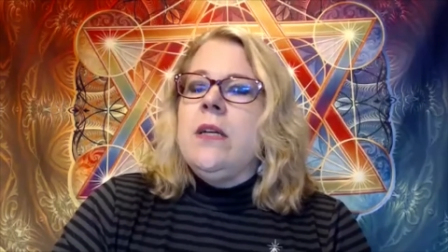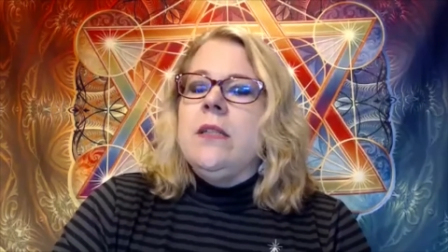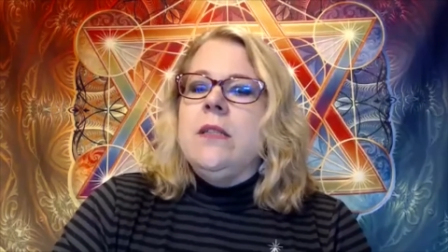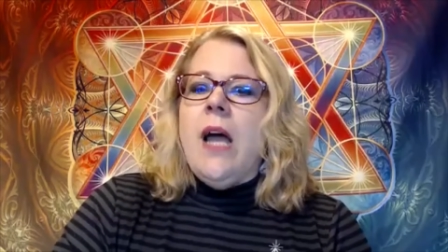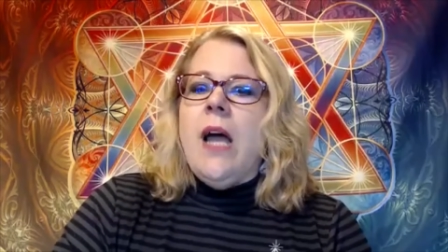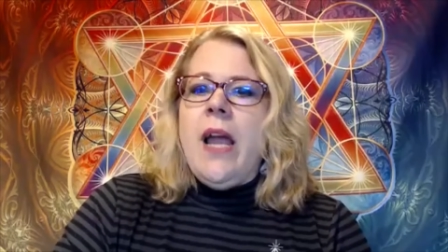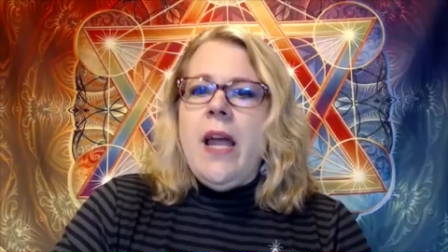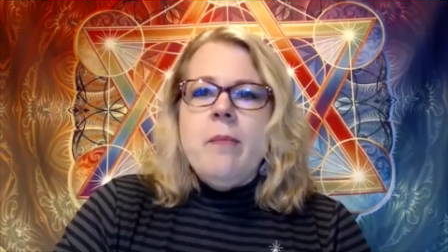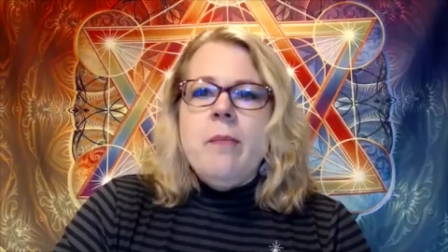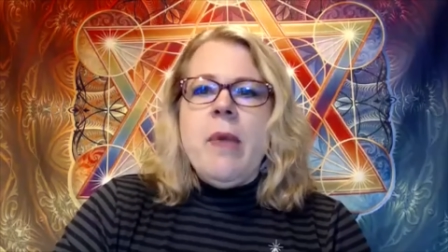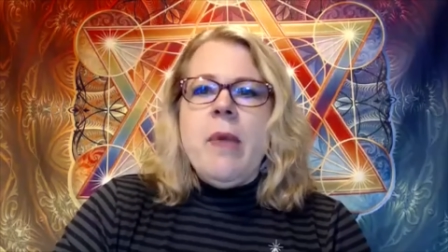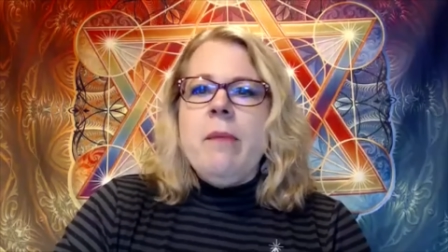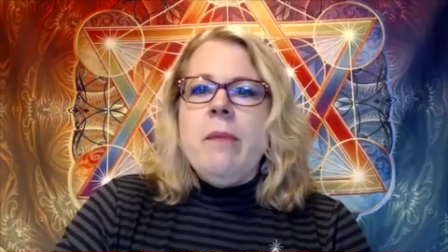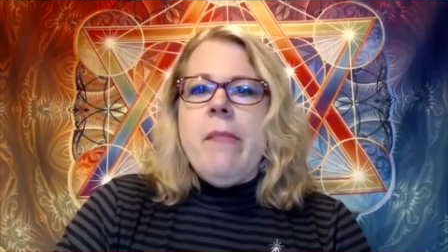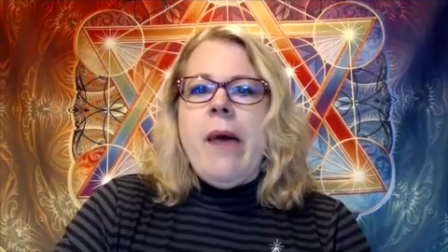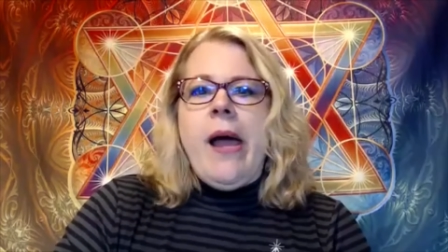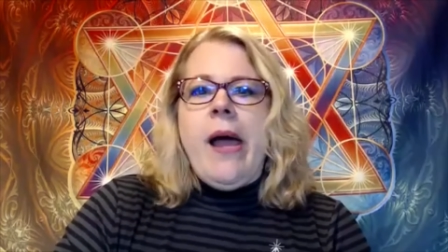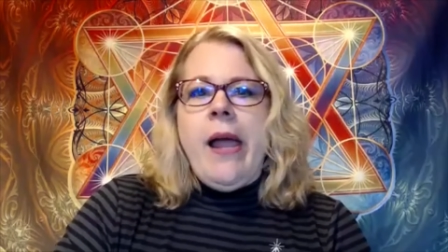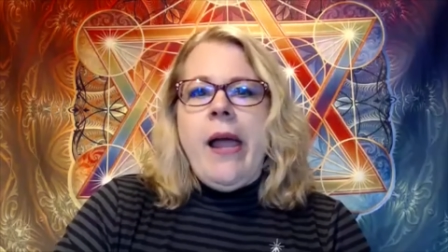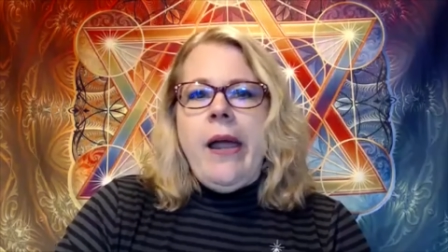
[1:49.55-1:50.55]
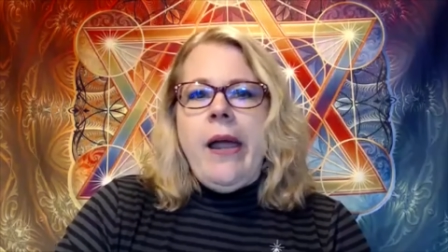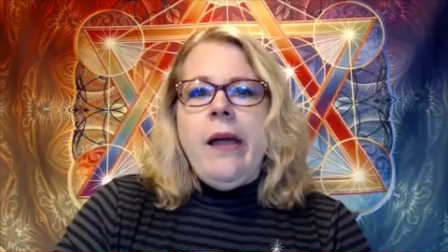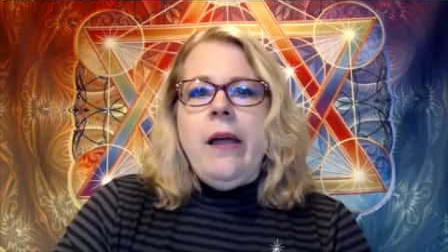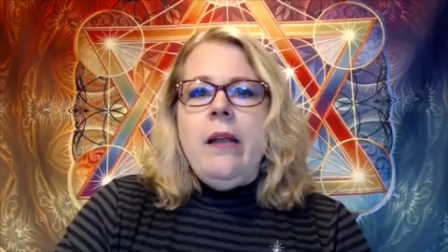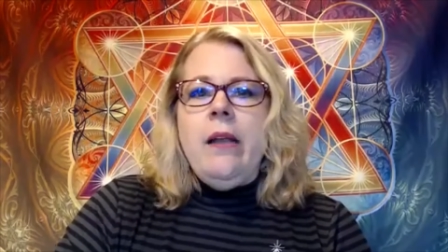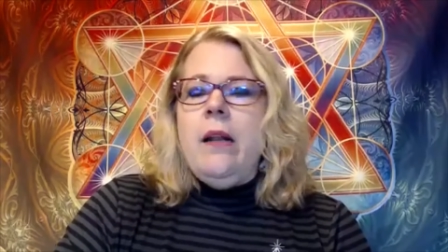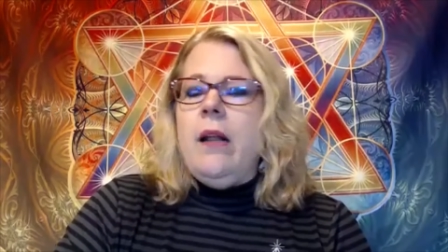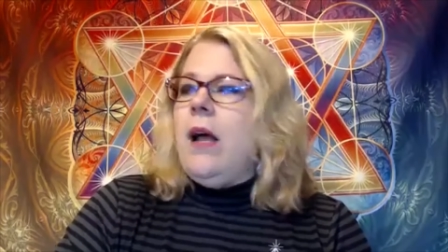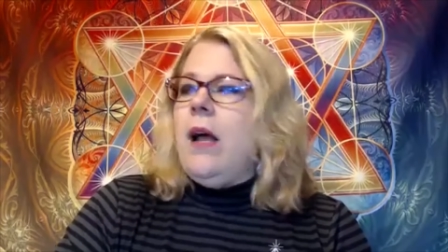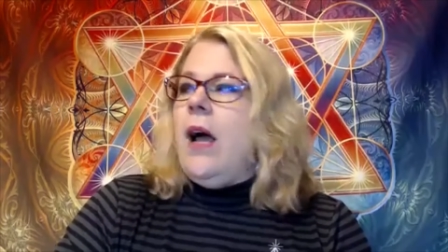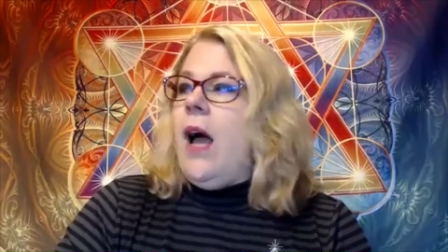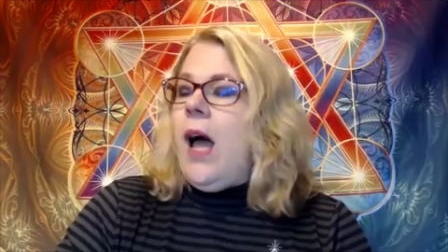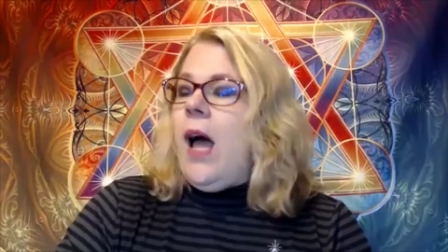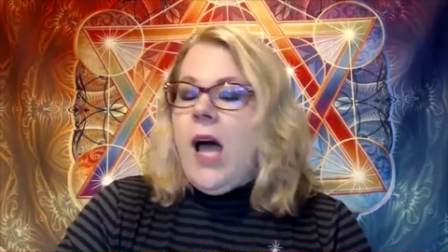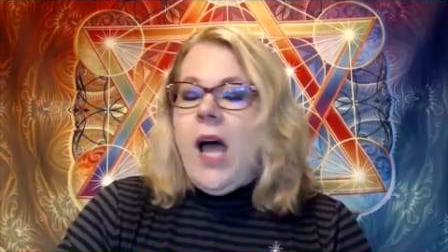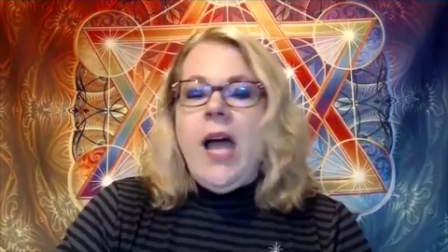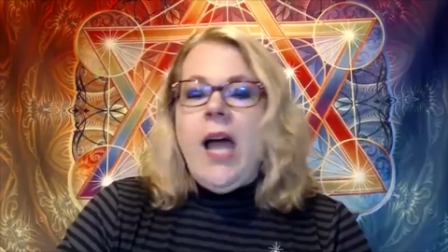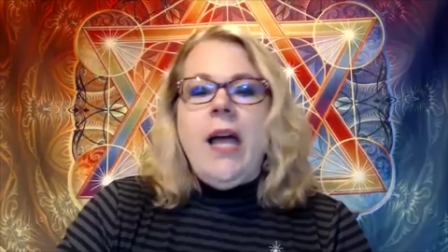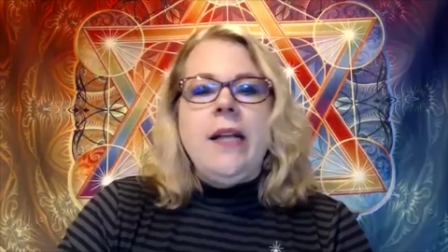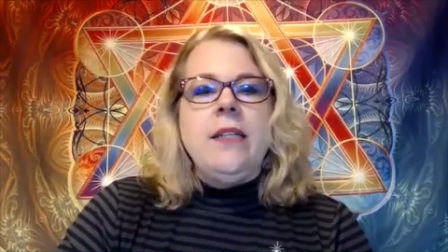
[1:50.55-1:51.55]
Damn it, man, I
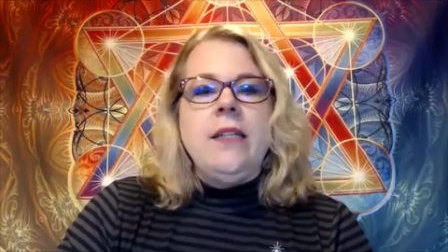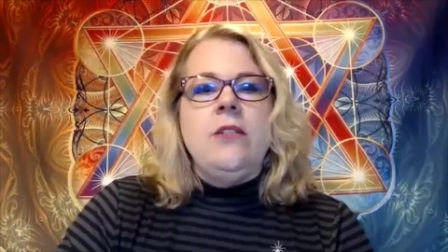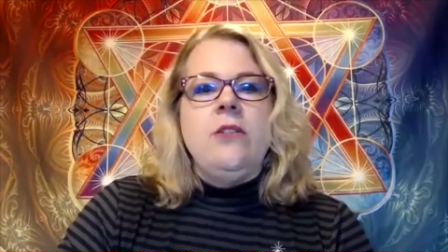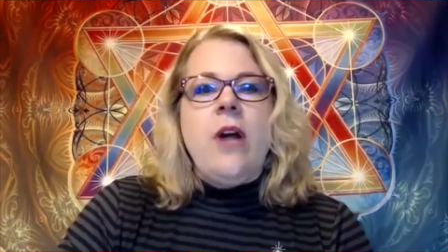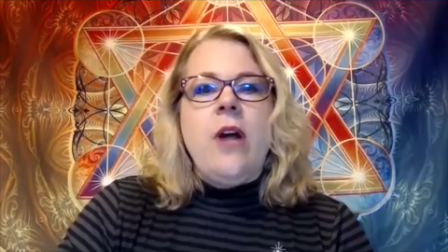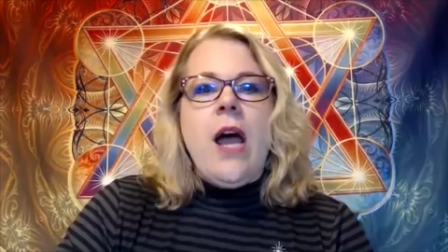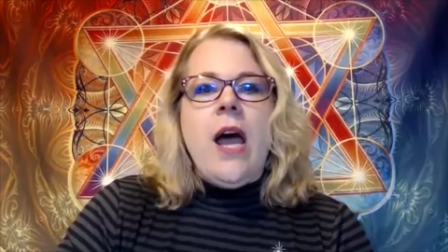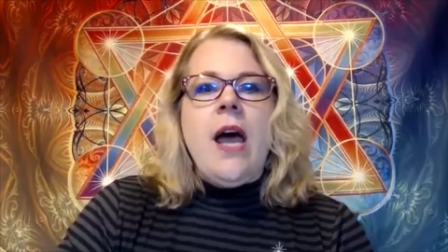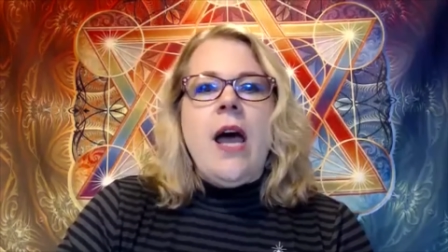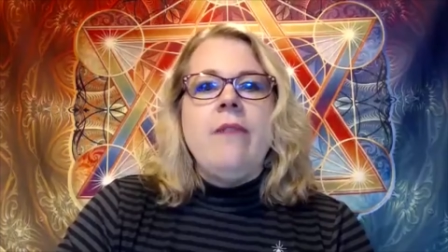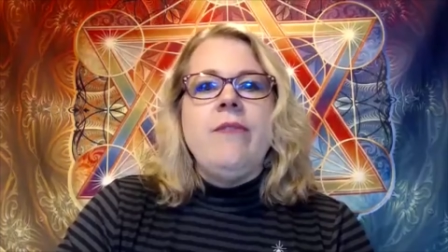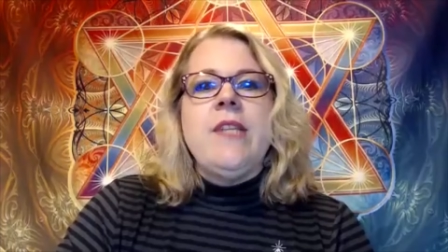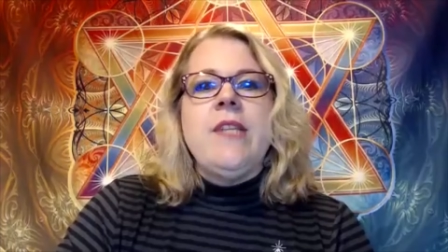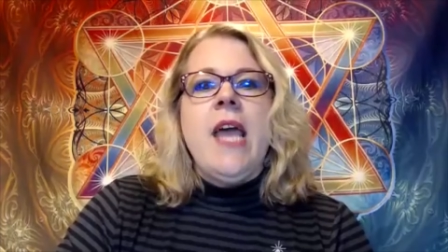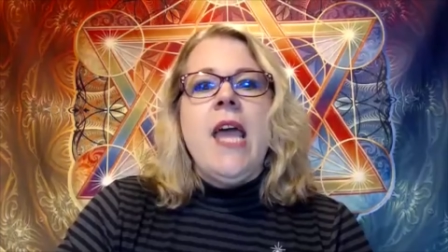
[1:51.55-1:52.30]
had to drive